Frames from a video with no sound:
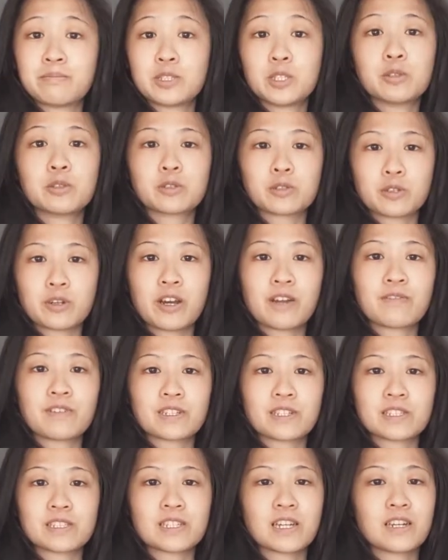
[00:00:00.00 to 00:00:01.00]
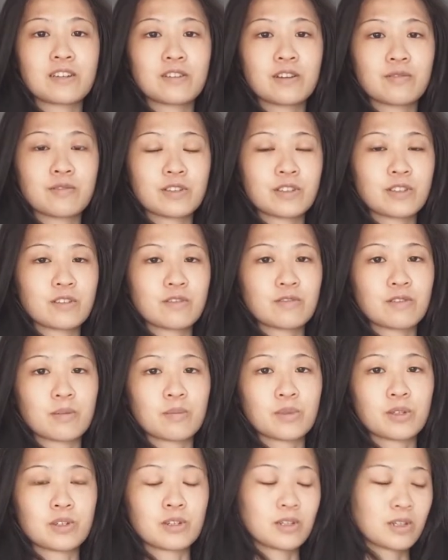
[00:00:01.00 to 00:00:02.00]
do a graphic design, everything
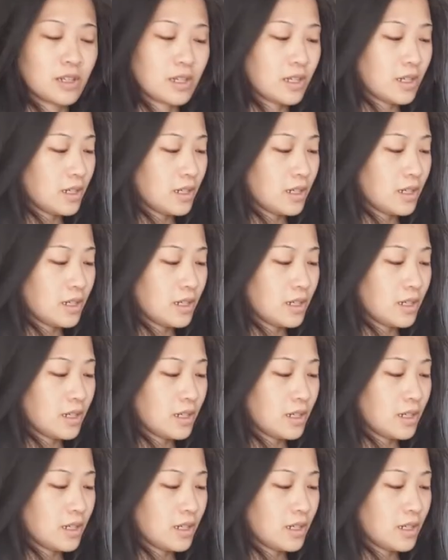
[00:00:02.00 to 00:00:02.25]
from their